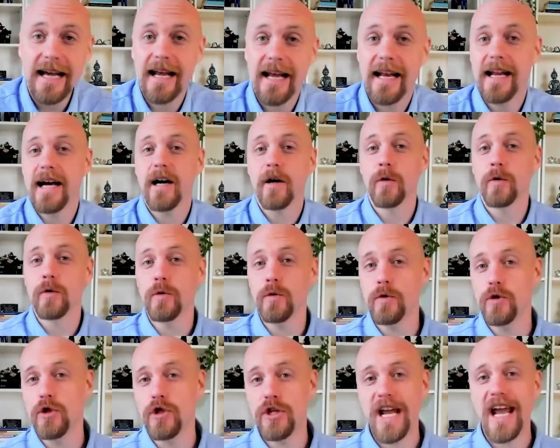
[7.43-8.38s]
and how
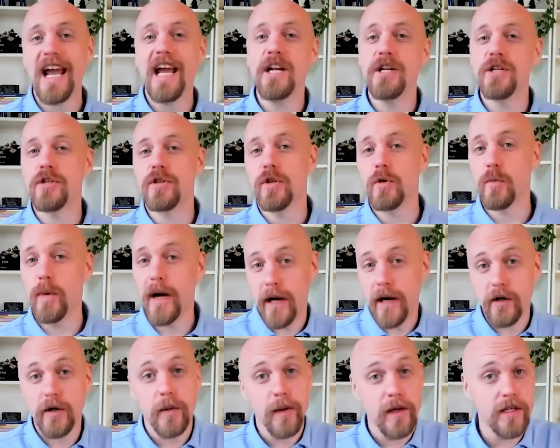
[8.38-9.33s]
to change the way
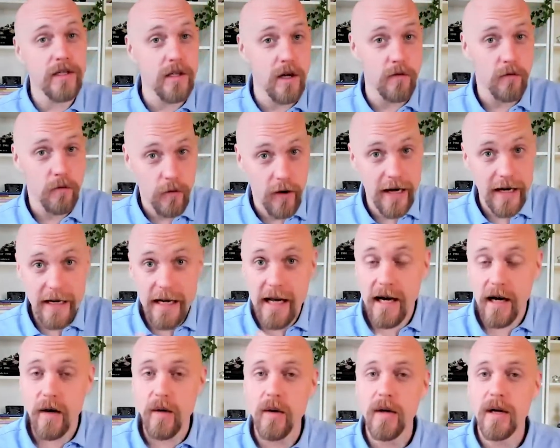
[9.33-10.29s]
you're doing stuff right
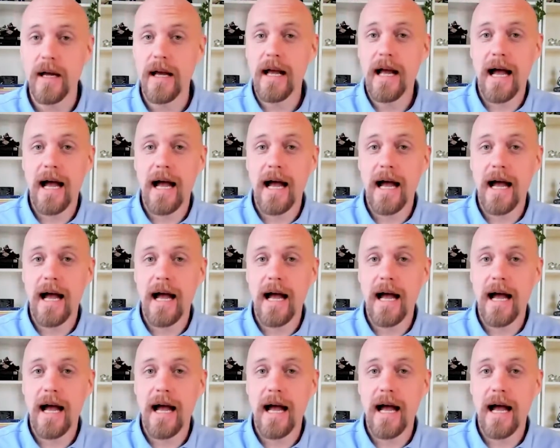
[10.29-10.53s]
now